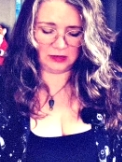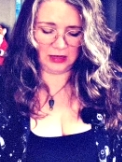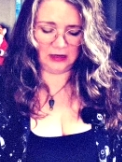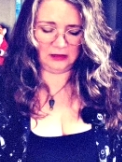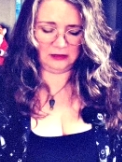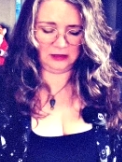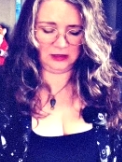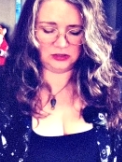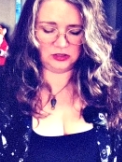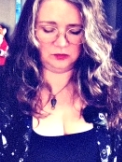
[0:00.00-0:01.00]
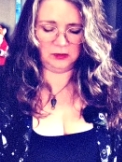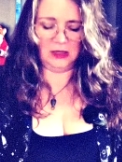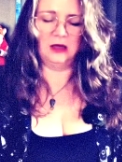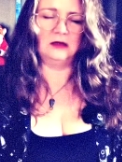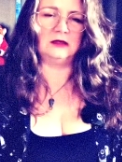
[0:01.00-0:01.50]
anything to be
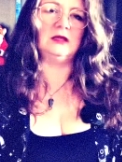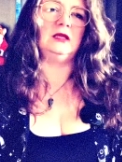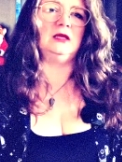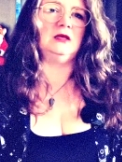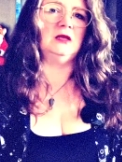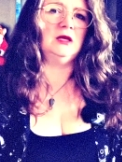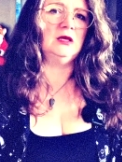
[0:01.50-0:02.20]
unclean,